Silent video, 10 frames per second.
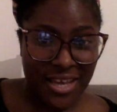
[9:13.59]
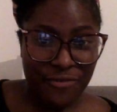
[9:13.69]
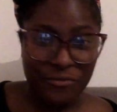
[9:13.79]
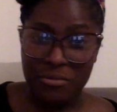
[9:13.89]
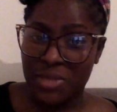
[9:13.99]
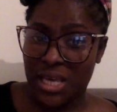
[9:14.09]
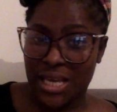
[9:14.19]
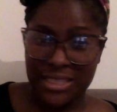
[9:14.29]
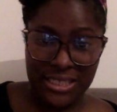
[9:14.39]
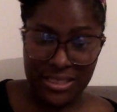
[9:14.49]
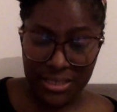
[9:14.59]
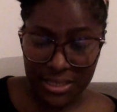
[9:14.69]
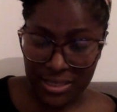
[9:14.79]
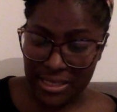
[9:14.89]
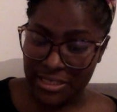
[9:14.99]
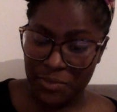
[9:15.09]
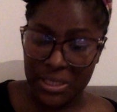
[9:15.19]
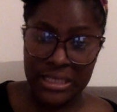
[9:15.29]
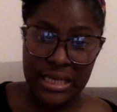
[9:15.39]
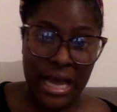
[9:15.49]
from the Ashantis. I
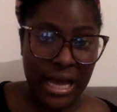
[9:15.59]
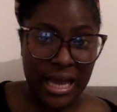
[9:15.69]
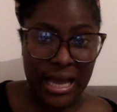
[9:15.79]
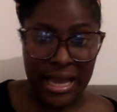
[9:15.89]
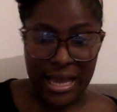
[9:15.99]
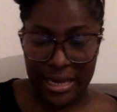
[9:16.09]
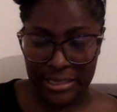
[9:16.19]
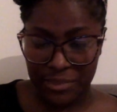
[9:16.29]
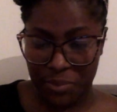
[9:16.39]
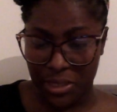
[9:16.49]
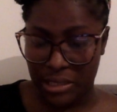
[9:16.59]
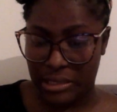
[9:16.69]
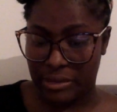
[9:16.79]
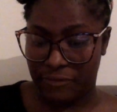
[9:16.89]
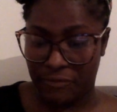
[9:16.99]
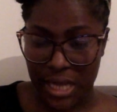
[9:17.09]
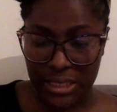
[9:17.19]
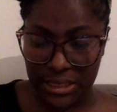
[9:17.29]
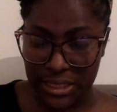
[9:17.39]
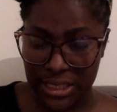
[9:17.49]
speak Gan, I speak
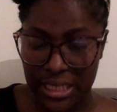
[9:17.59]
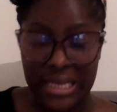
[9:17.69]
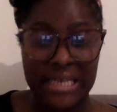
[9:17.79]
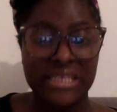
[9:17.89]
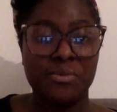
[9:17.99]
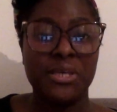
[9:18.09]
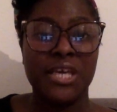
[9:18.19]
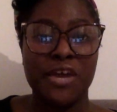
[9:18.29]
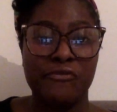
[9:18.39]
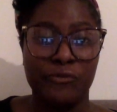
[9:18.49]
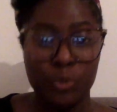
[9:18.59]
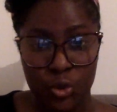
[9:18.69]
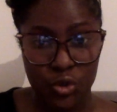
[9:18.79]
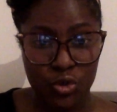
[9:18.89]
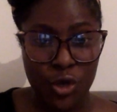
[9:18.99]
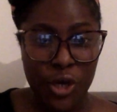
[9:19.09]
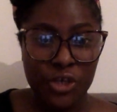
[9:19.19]
Fante, and I speak Efutu.